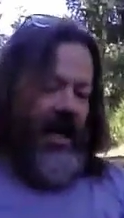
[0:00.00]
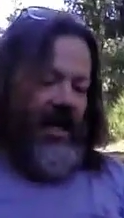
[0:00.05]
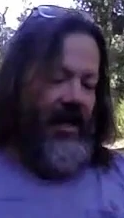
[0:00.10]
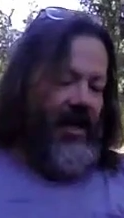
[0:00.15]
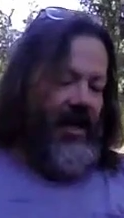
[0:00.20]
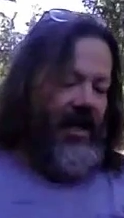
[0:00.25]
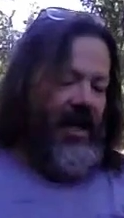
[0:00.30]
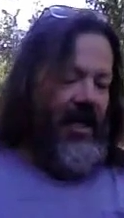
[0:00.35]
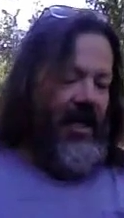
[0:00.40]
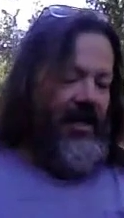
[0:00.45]
in the
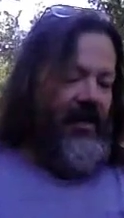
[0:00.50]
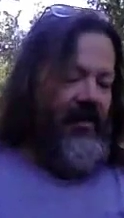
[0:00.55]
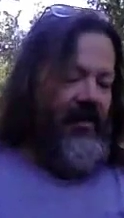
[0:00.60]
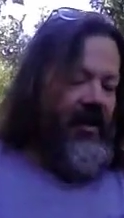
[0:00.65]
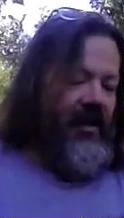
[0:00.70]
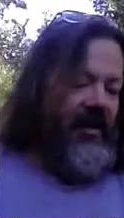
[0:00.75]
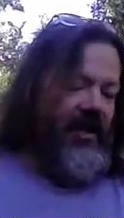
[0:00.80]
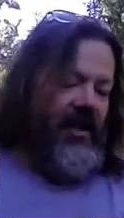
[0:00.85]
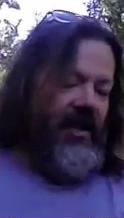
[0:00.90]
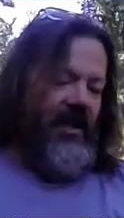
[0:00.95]
case of her
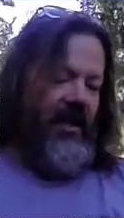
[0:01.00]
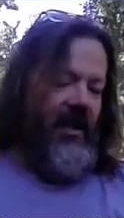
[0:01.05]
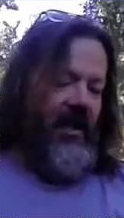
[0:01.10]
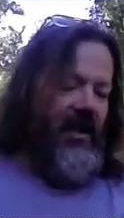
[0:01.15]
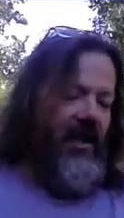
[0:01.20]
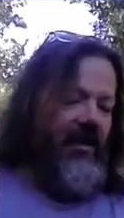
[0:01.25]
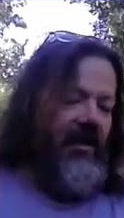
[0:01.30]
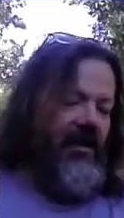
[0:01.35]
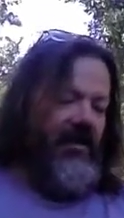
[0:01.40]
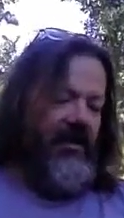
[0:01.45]
thing there, a
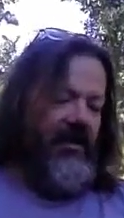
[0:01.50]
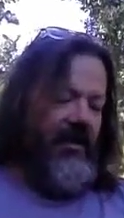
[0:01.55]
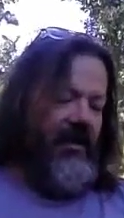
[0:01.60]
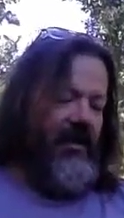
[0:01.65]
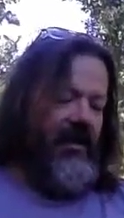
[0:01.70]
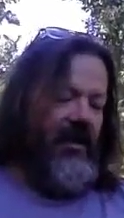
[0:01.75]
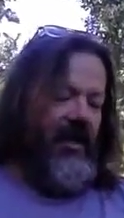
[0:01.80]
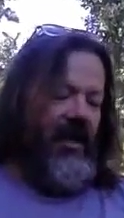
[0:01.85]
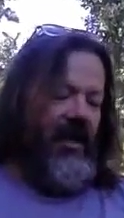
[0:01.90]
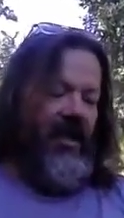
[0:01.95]

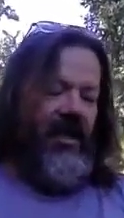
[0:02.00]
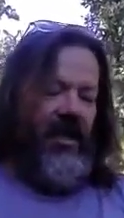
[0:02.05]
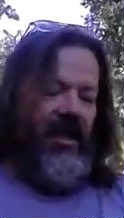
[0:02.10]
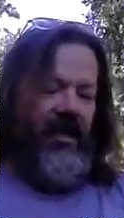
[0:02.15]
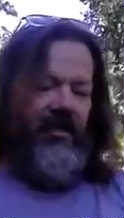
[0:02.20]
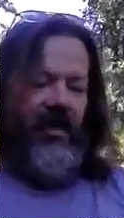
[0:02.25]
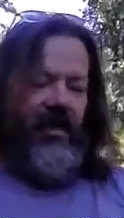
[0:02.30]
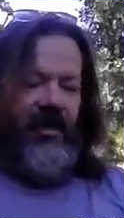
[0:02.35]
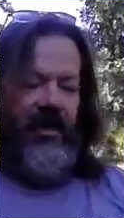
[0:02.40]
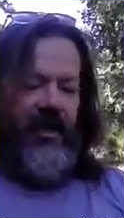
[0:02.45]

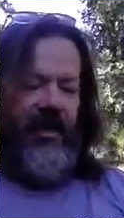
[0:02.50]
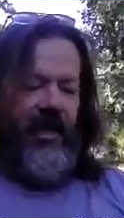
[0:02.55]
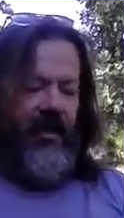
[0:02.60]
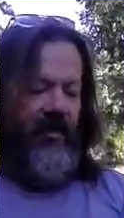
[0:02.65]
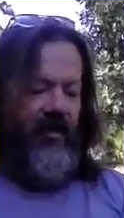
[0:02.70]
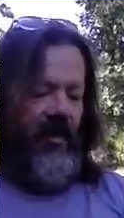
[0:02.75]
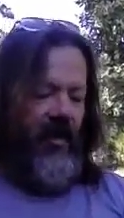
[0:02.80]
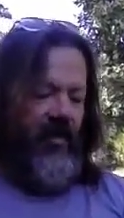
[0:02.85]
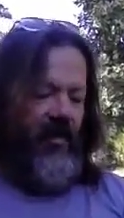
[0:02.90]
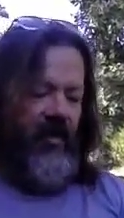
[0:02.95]
person have
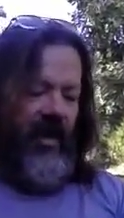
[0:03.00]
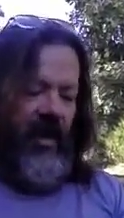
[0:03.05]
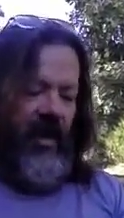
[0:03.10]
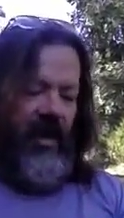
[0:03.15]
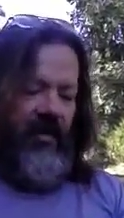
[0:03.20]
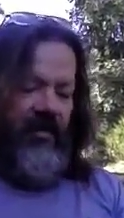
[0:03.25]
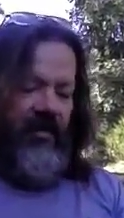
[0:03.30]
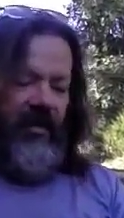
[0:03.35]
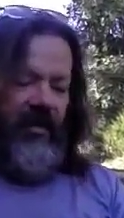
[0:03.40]
no problem